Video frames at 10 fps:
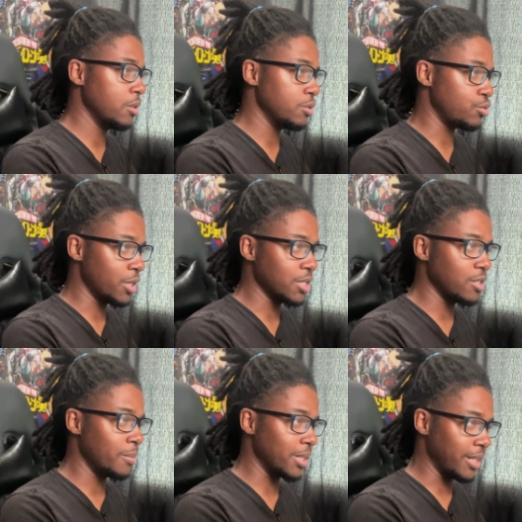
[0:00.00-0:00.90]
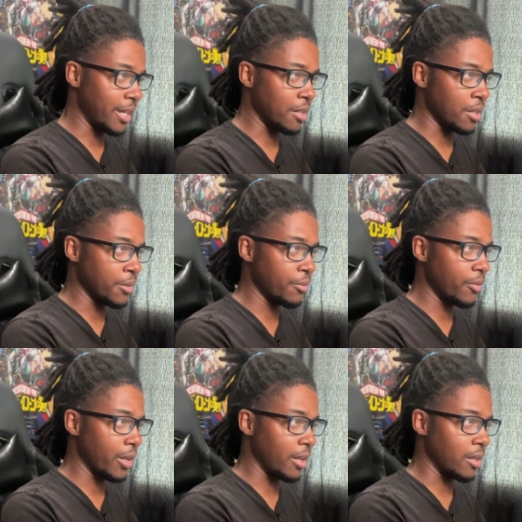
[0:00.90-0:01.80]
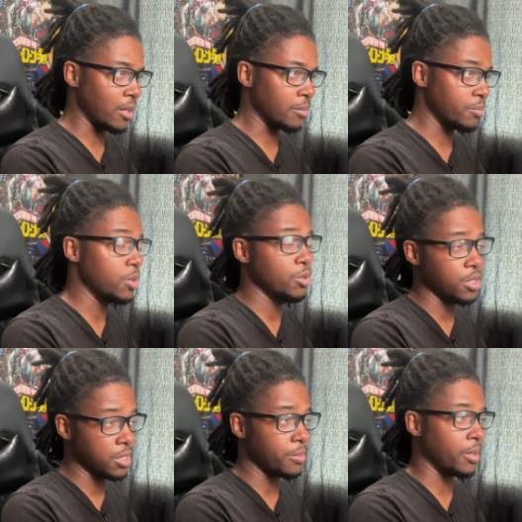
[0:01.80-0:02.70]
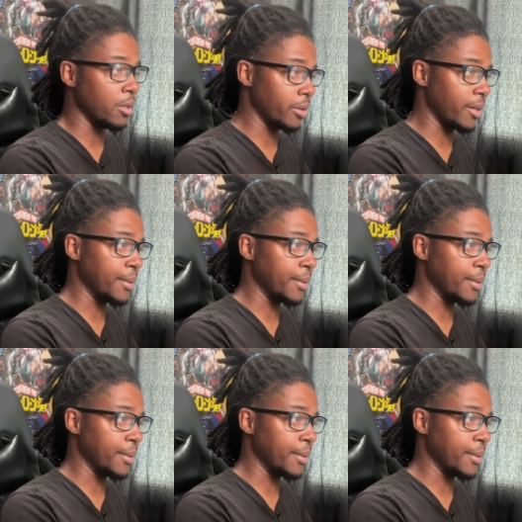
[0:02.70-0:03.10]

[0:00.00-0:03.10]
drink some the day of and you should be okay.